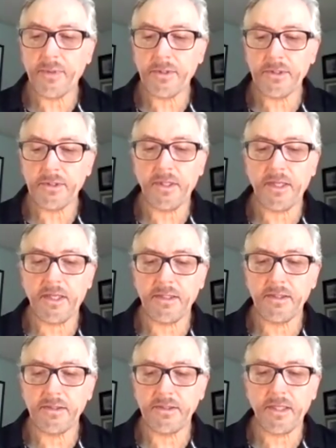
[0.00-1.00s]

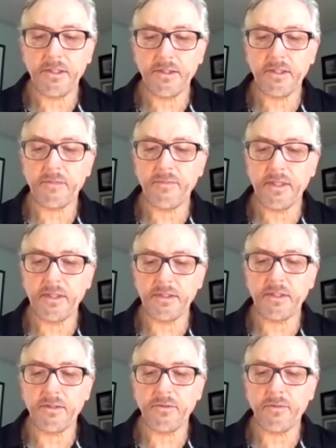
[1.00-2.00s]
personalization, because
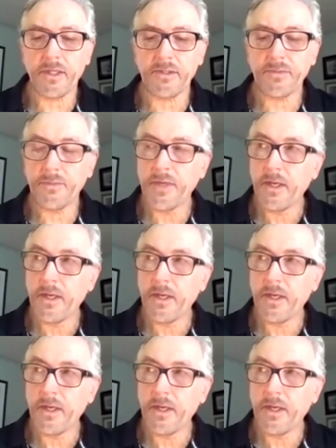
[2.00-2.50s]
otherwise